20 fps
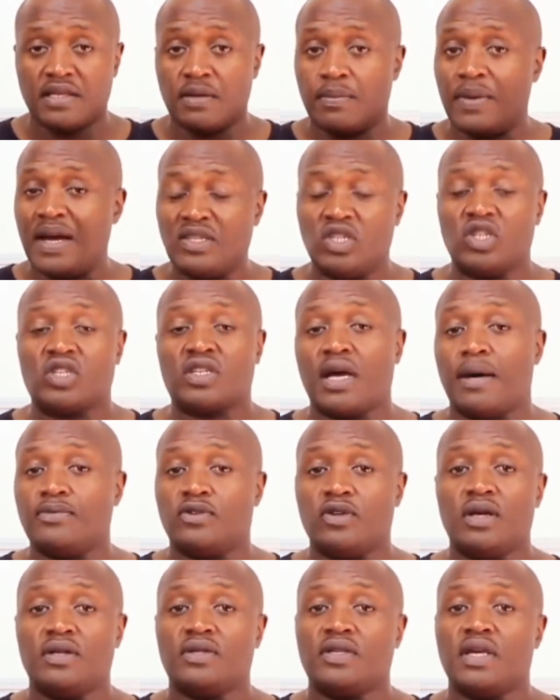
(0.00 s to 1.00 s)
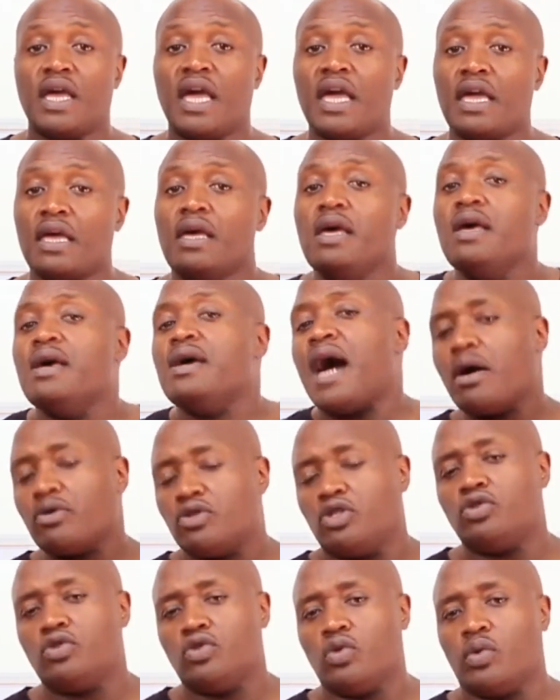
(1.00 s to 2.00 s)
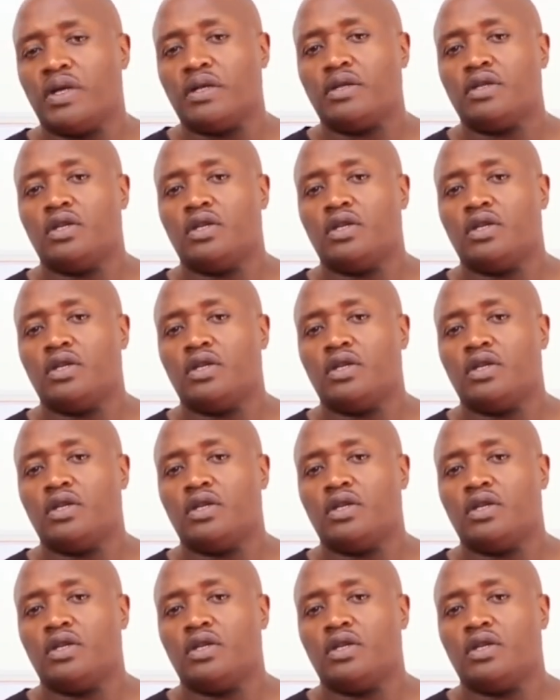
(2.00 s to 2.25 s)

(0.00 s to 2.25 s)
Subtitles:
They might just come to you and say, hey, how do you do it?